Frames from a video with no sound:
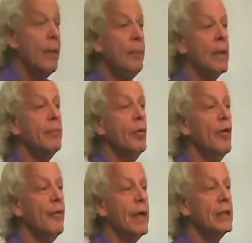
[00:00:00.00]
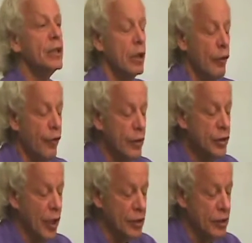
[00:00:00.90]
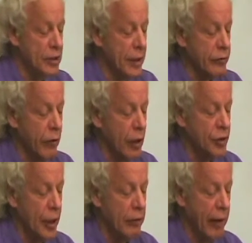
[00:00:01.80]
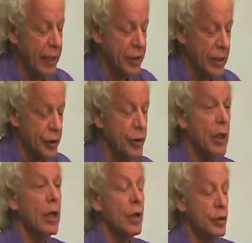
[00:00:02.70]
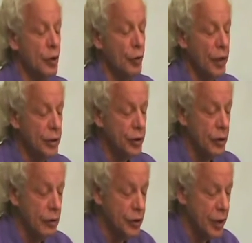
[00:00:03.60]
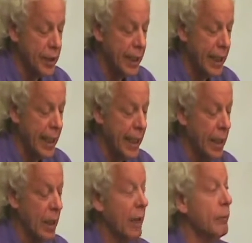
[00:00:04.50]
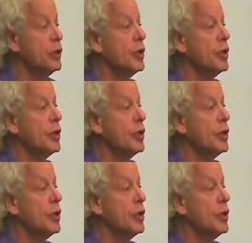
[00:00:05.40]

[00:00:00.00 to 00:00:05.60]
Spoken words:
Build movements for justice that cross generations. Youth and students are key, but